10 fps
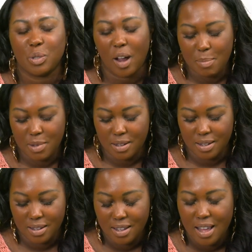trauma.
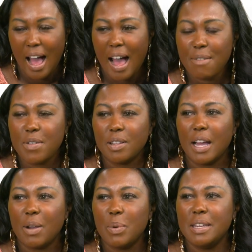I feel
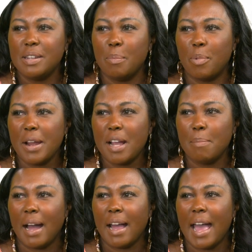like we need to break it
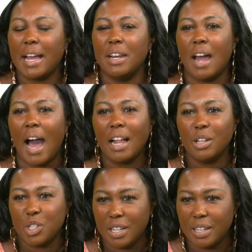by
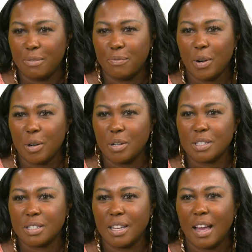acknowledging it first.
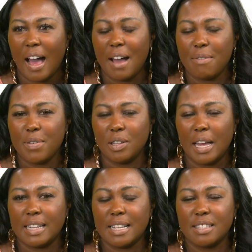I feel
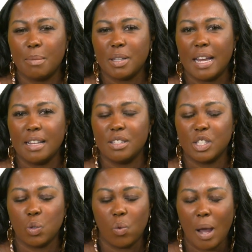like that's something
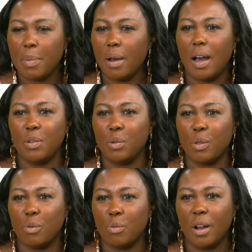that's swept under
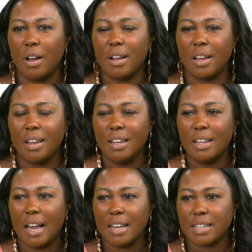the rug.
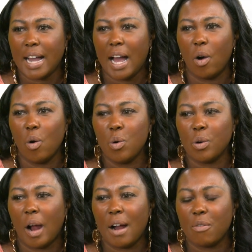As I got
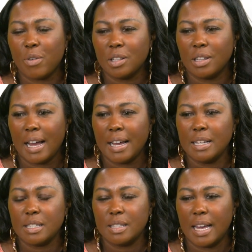older, I
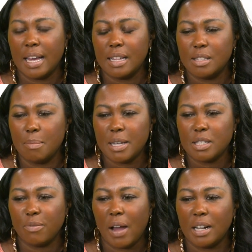realized that
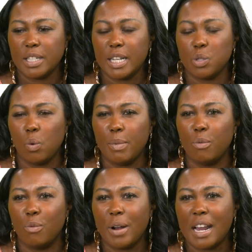domestic violence against
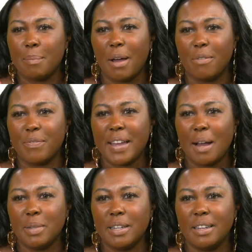women ran in my
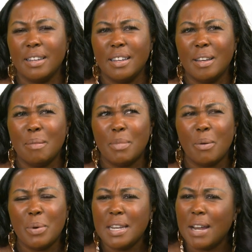family, but
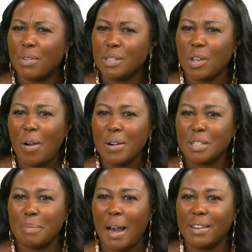we never talked
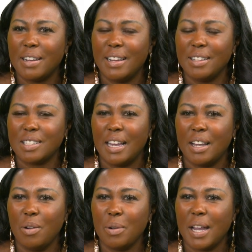about it. It's like,
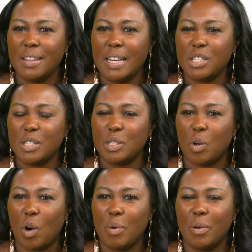okay, that's just
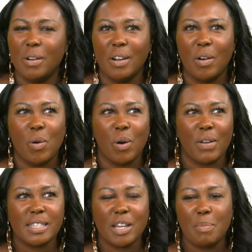normal. Or if
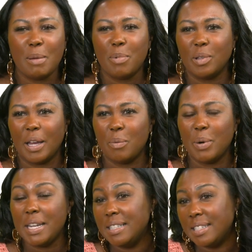I tell people like
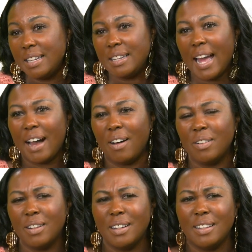what he did now,
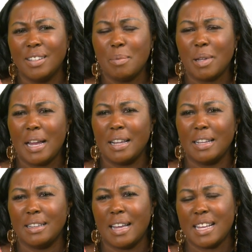they're like,
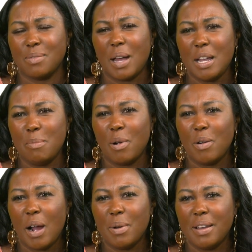that's why you broke
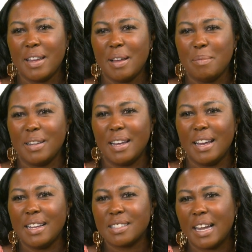up with him.
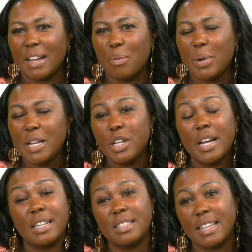It's like we
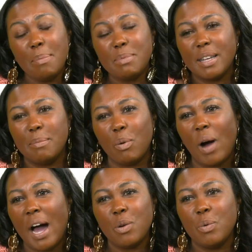accept it, but
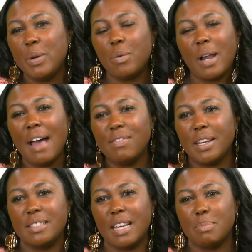why do we don't have to
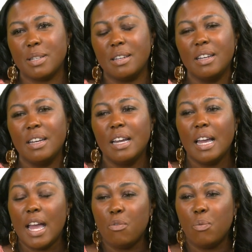accept it?
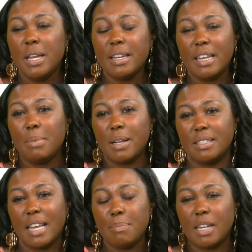if we keep
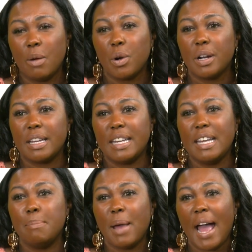accepting it, we're going to
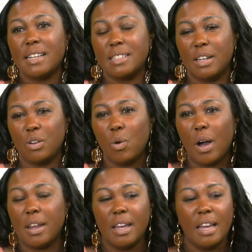keep passing it
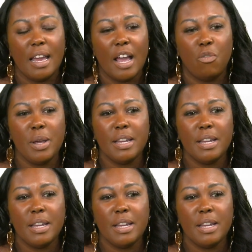on. If we